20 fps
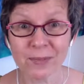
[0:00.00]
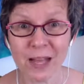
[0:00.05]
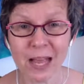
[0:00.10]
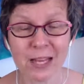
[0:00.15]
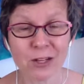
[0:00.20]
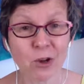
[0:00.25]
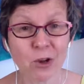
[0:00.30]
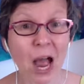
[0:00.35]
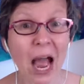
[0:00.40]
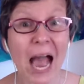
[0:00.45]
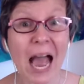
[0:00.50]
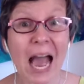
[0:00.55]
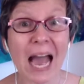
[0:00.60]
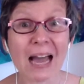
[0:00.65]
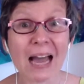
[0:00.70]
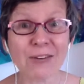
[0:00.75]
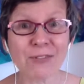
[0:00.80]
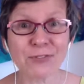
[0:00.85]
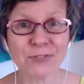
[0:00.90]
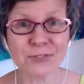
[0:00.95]
and you
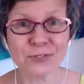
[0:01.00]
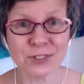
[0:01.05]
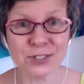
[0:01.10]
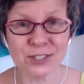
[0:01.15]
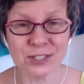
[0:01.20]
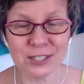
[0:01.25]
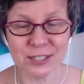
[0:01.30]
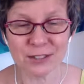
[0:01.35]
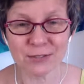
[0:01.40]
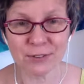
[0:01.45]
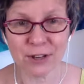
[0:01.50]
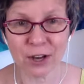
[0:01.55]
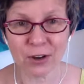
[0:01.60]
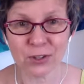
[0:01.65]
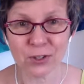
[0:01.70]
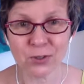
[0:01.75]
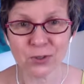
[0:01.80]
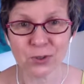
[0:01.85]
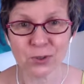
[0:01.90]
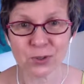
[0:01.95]
have to
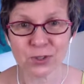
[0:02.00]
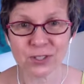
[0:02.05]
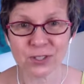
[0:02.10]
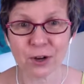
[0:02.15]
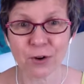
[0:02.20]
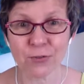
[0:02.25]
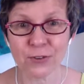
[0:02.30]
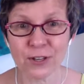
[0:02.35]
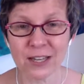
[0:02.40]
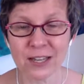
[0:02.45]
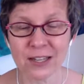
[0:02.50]
devalue yourself